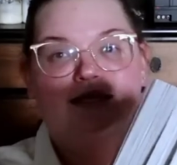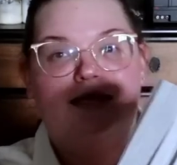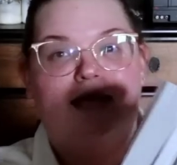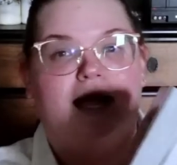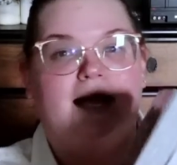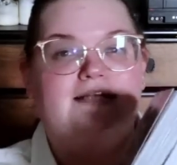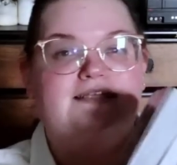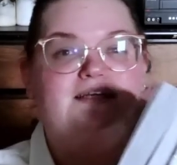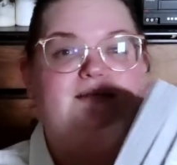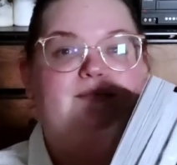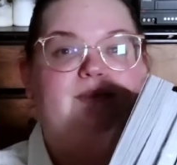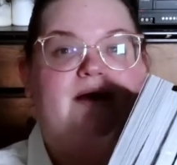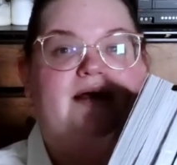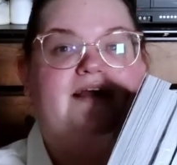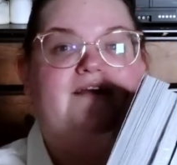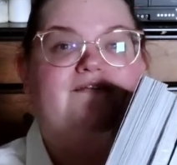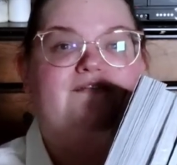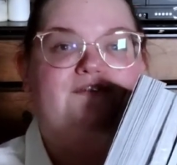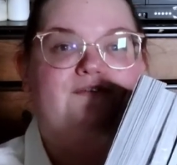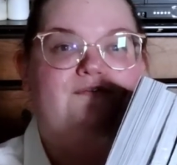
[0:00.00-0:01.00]
I did buy
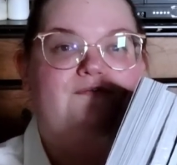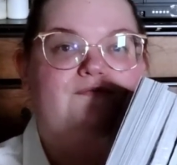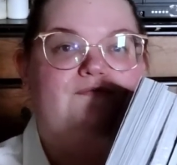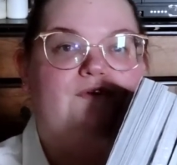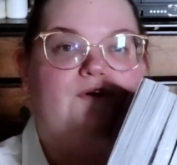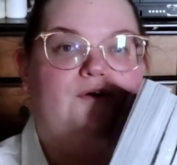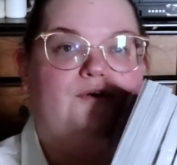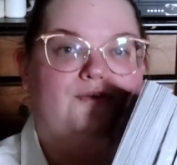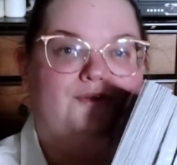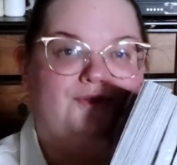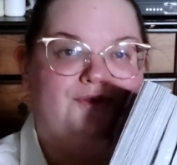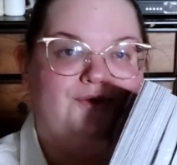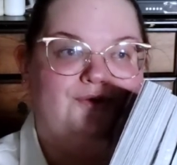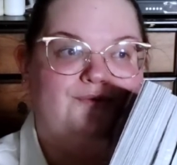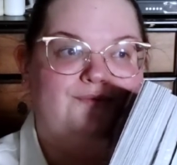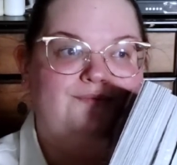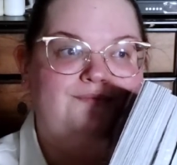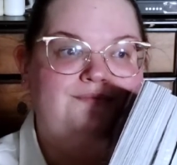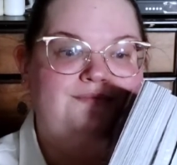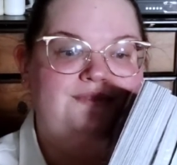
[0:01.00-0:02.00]
a few
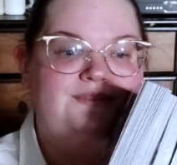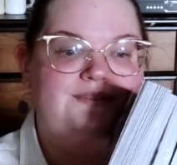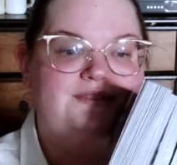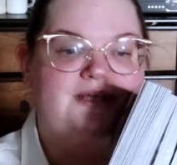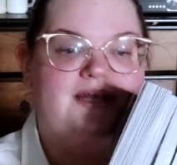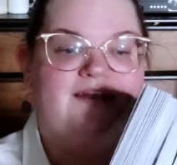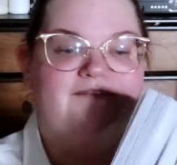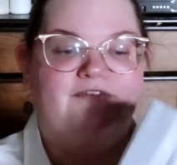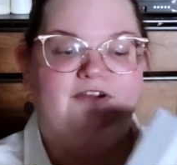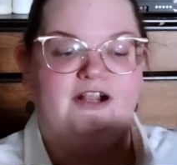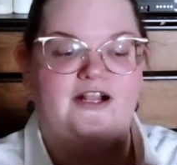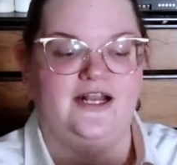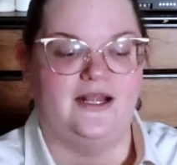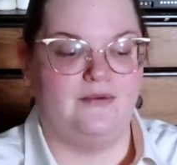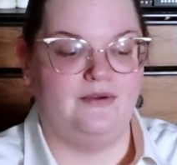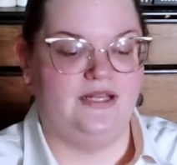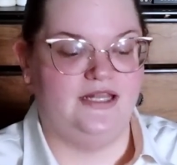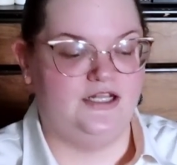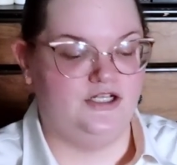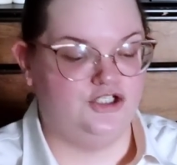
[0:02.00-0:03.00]
volumes, and I figured I
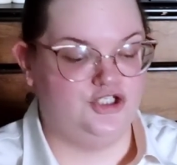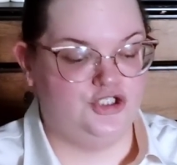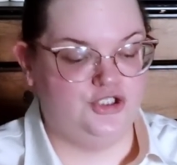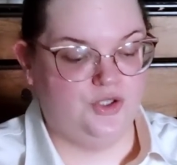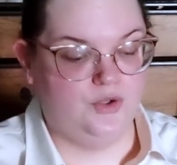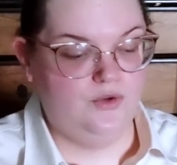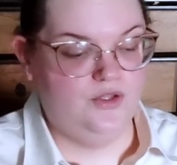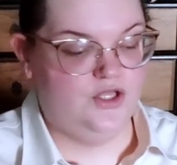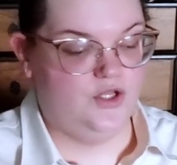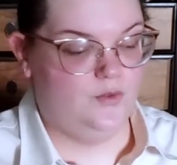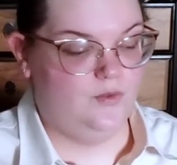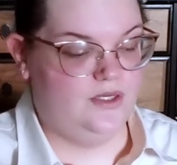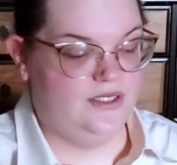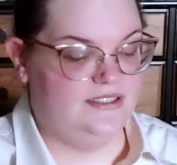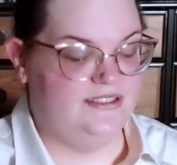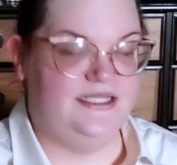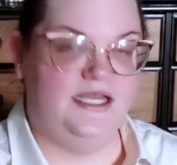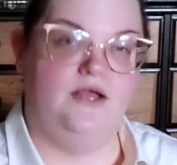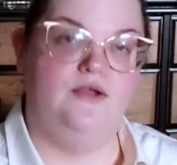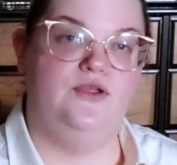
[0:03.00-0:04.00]
would show you
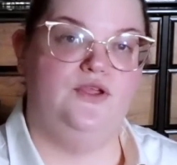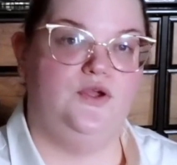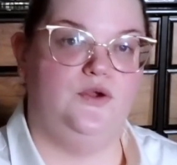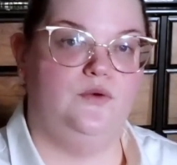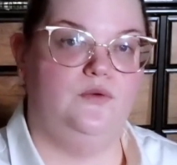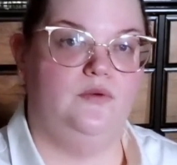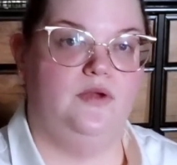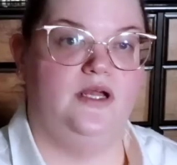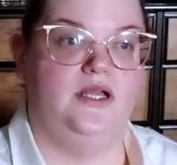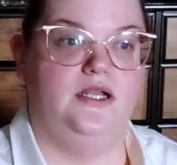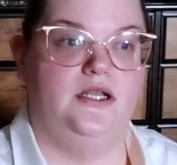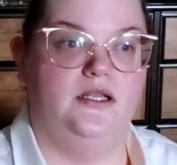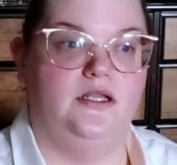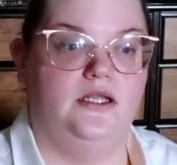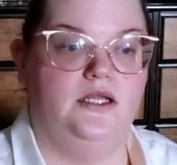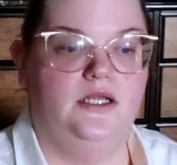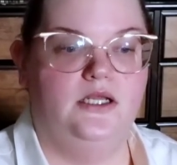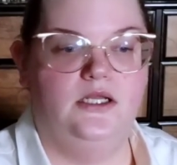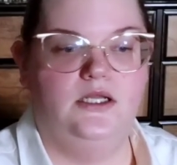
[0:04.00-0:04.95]
and tell you and,